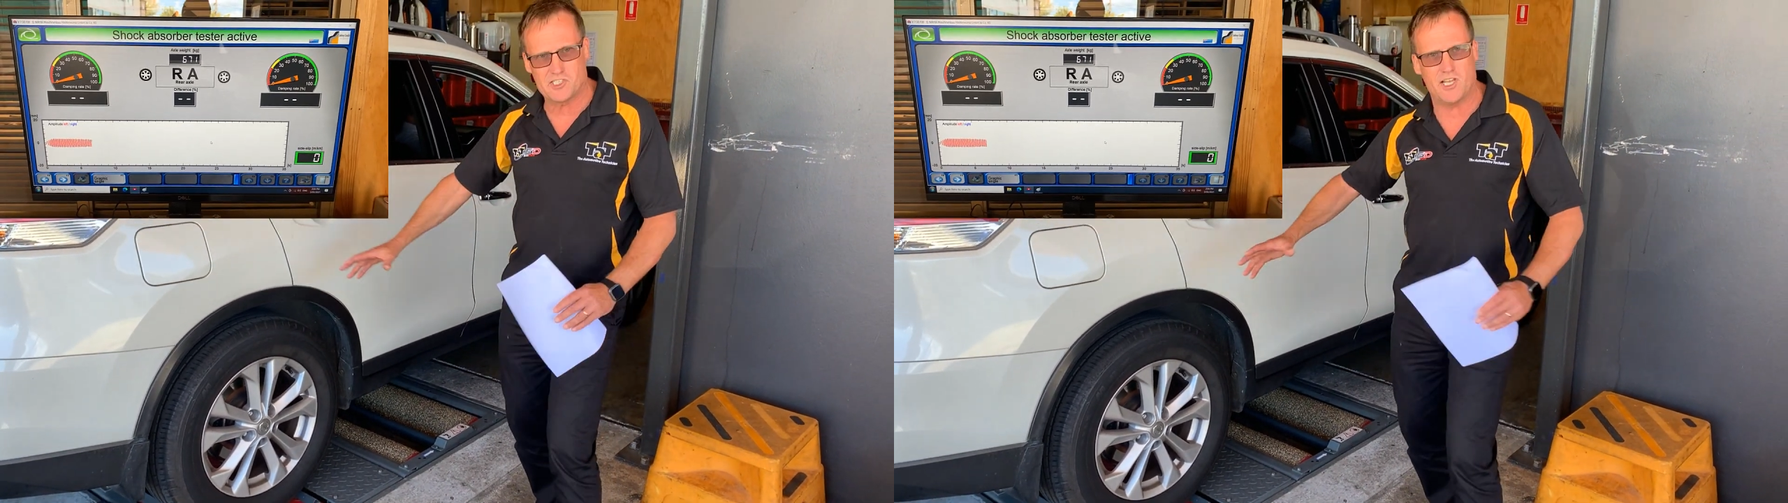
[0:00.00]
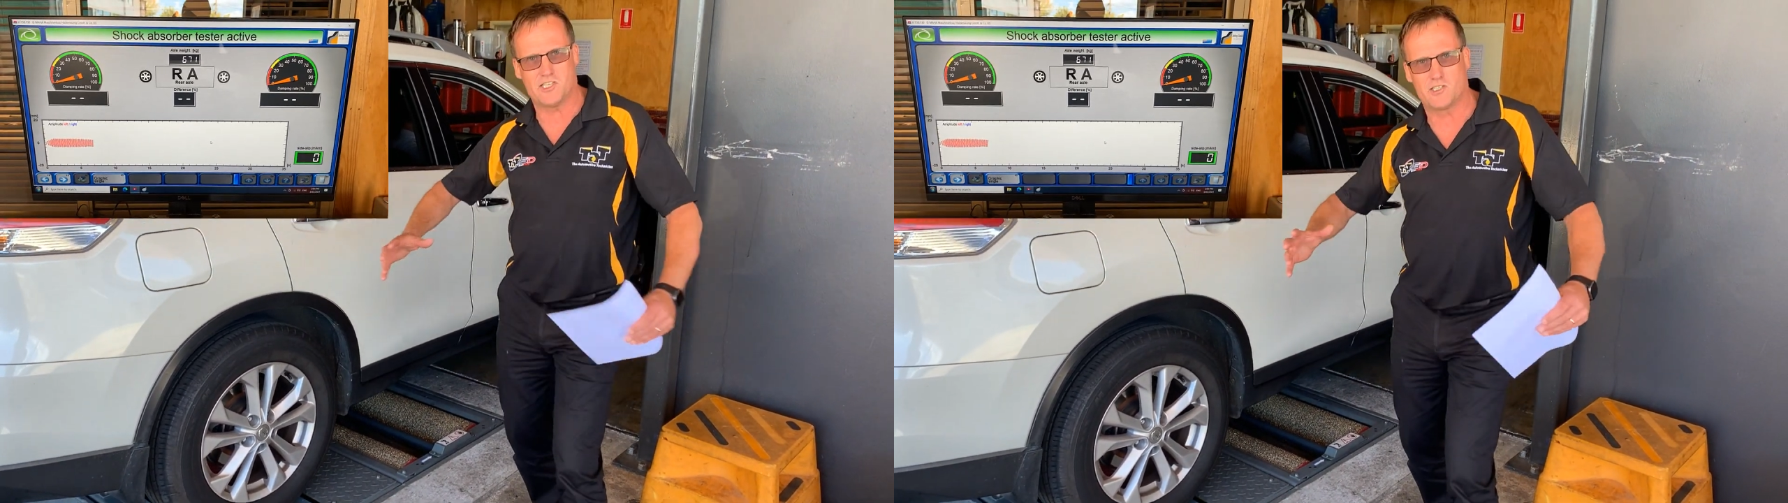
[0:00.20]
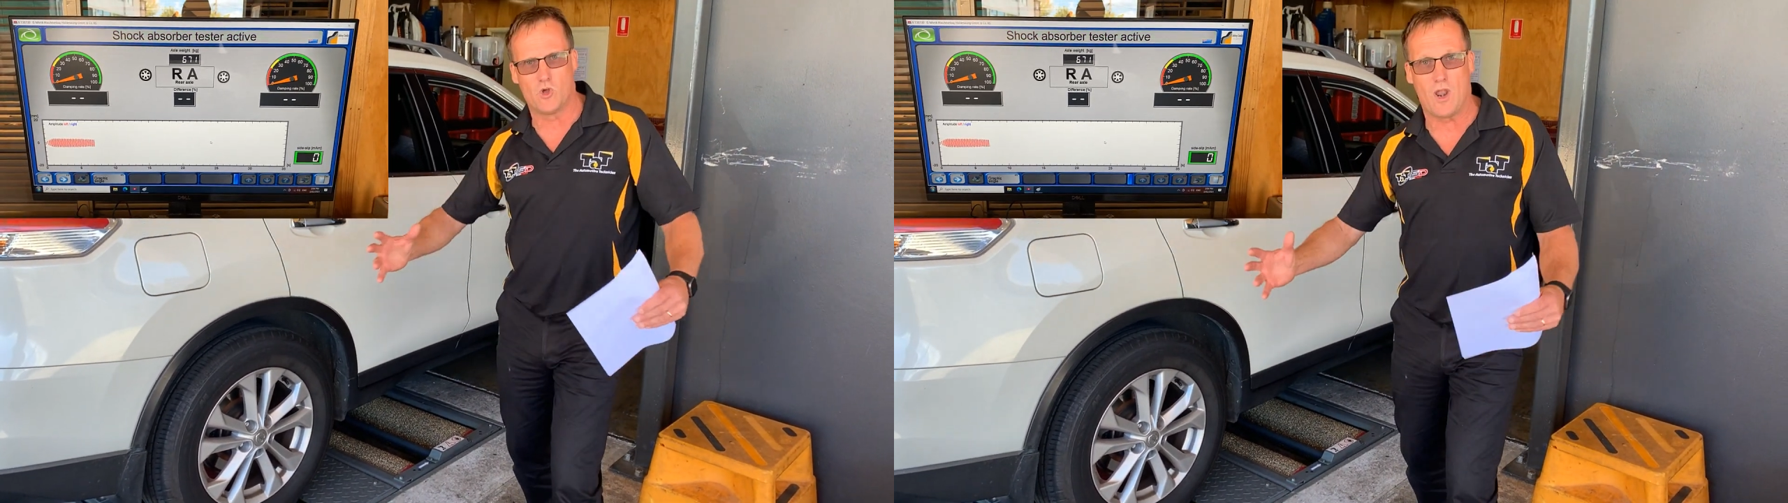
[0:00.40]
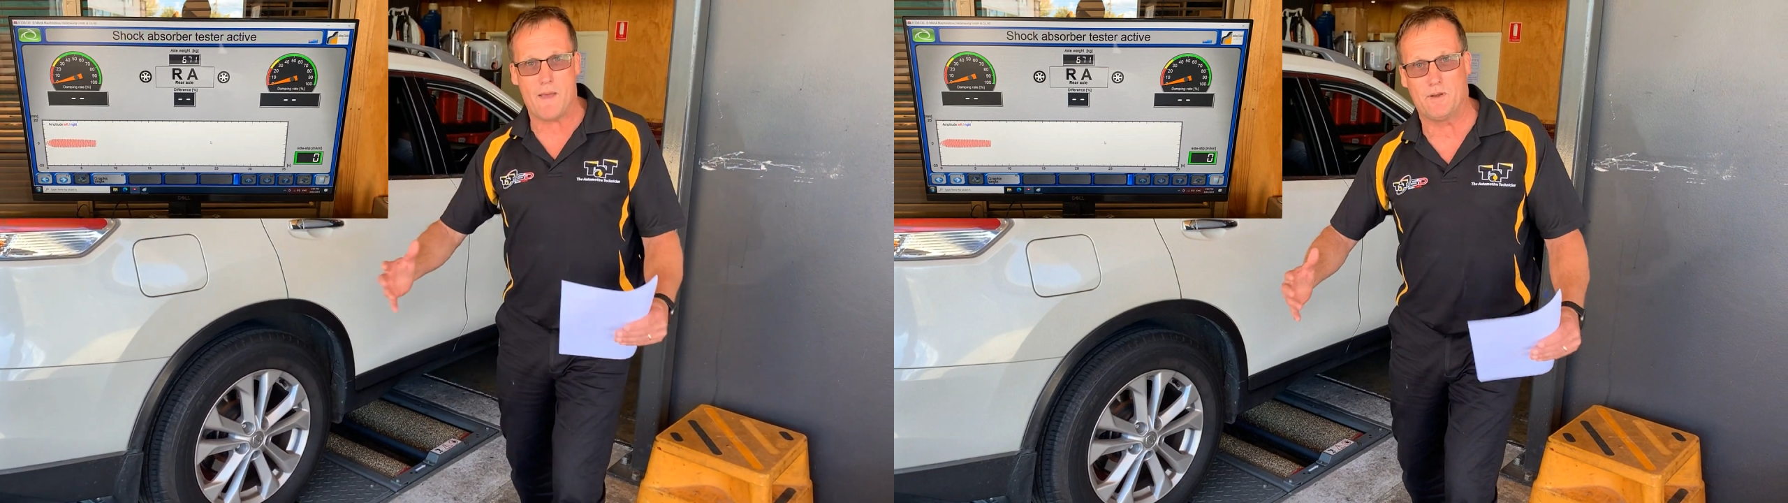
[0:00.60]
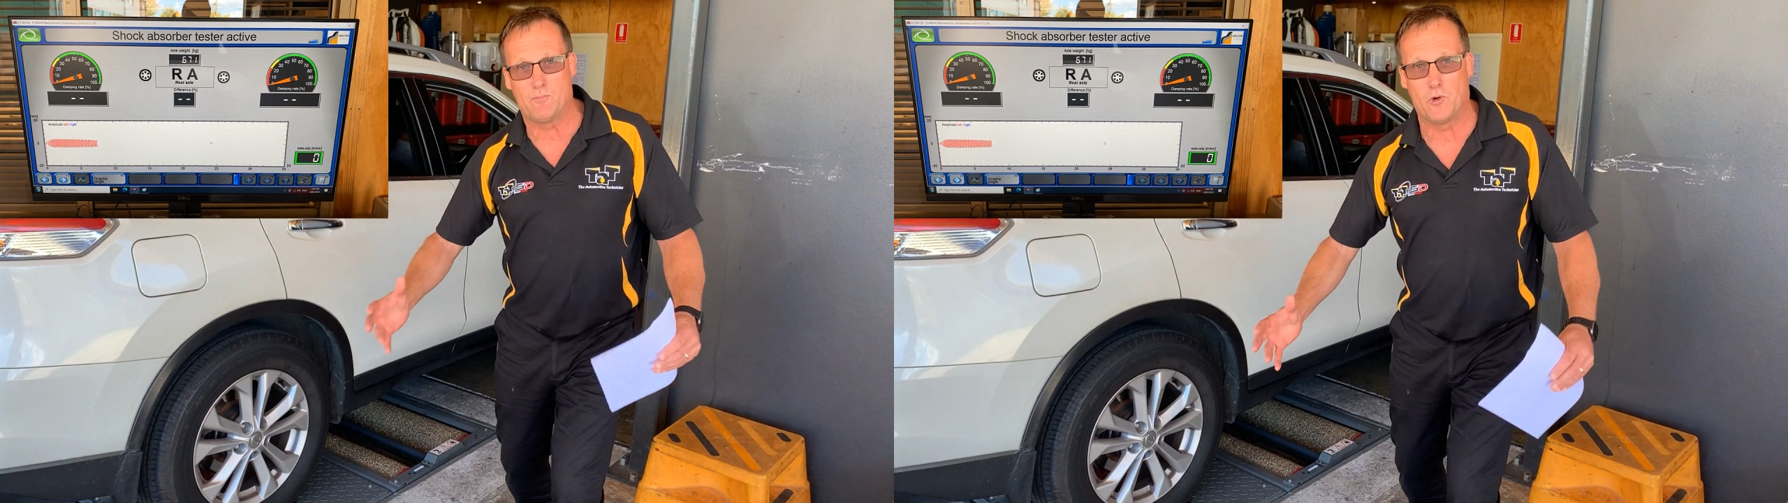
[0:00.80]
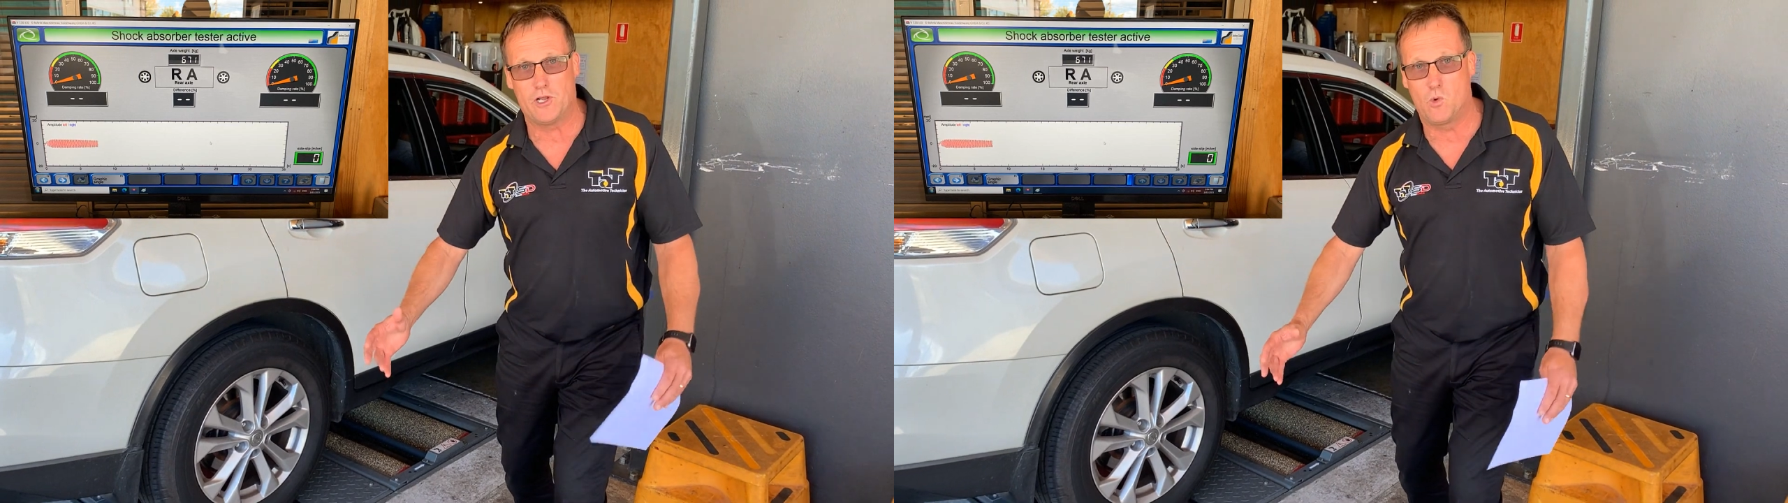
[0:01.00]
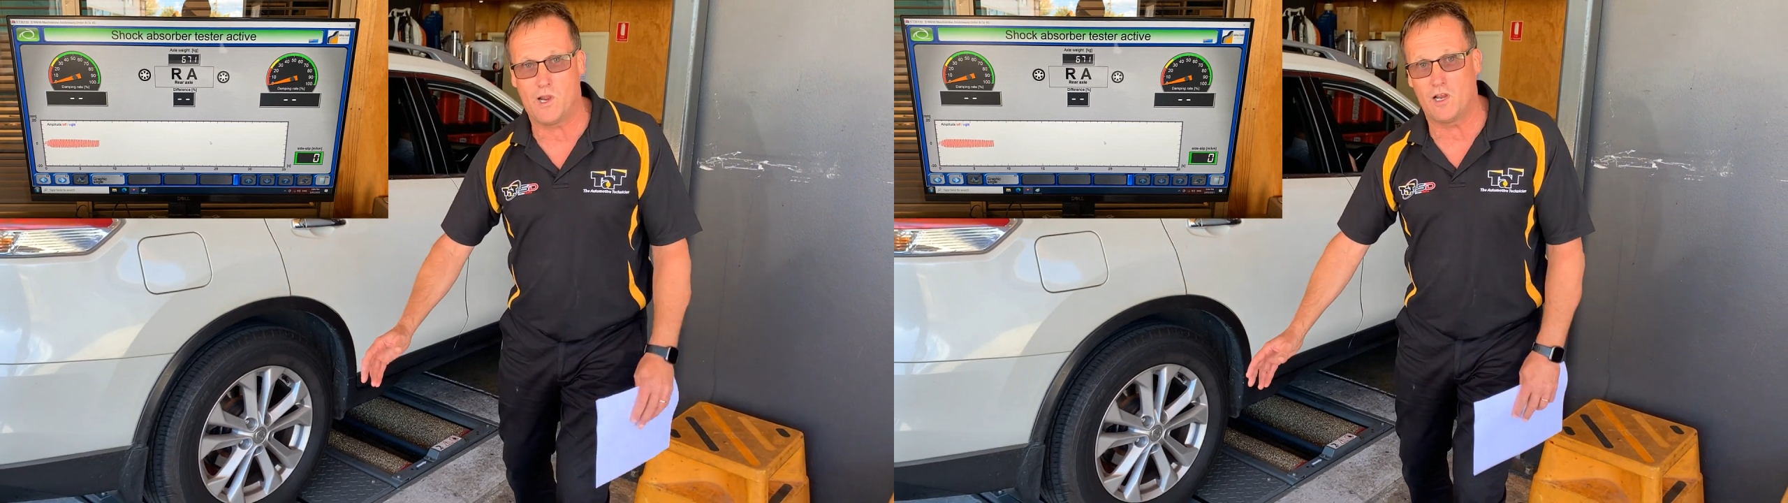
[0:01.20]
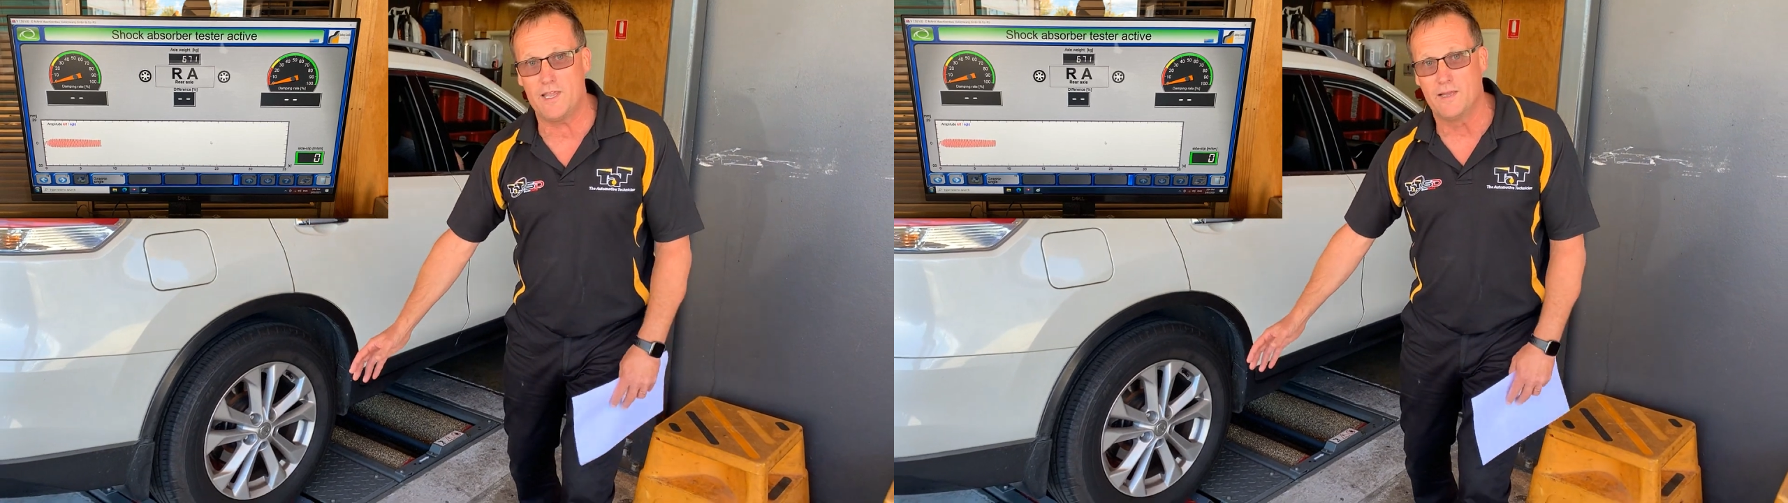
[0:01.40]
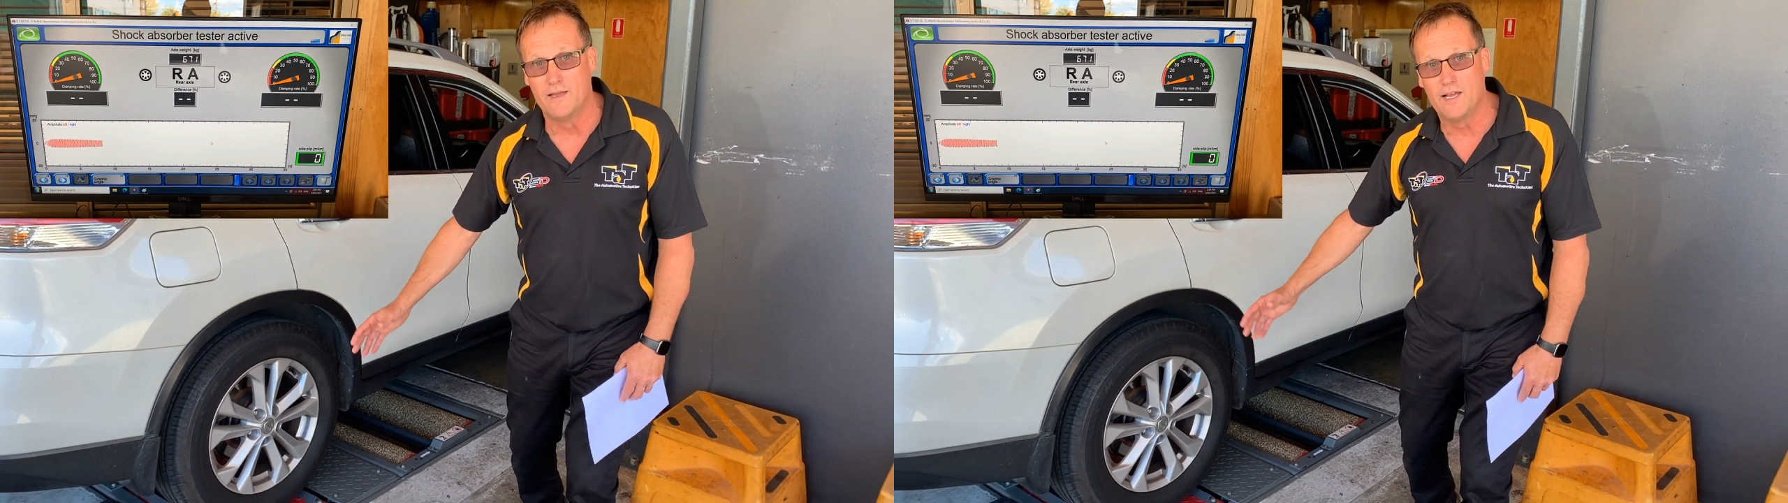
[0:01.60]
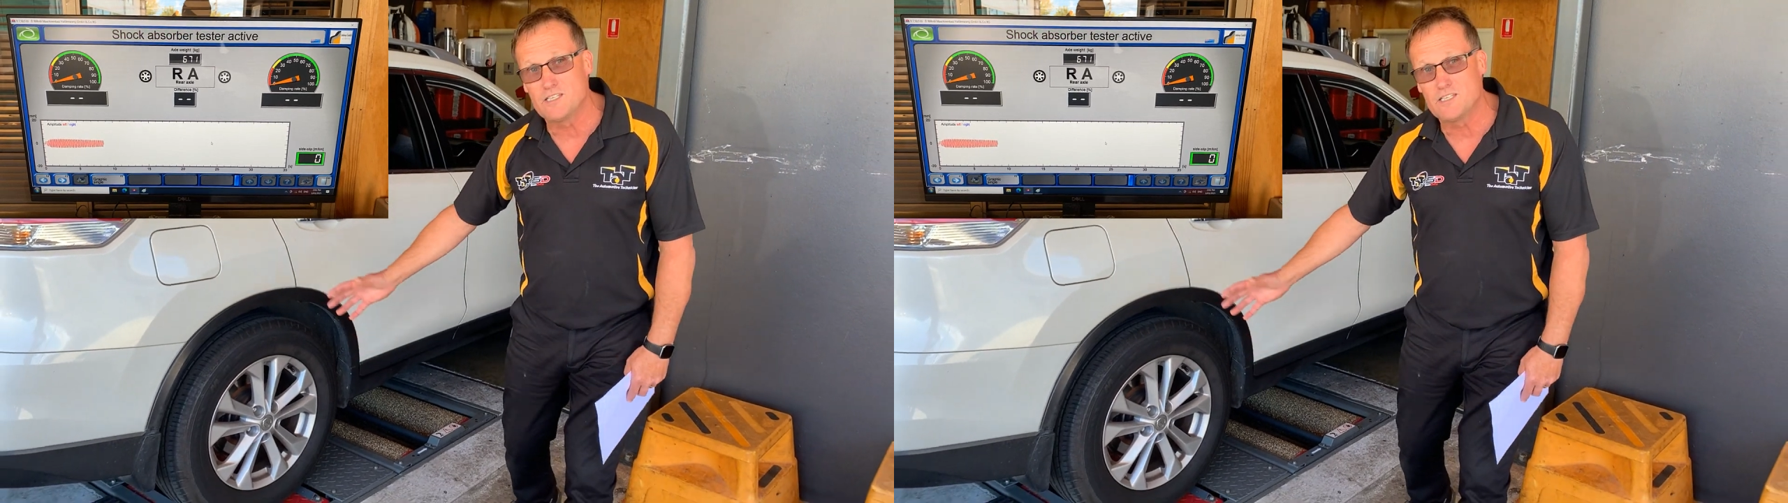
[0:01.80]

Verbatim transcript: can see this is all happening pretty quickly.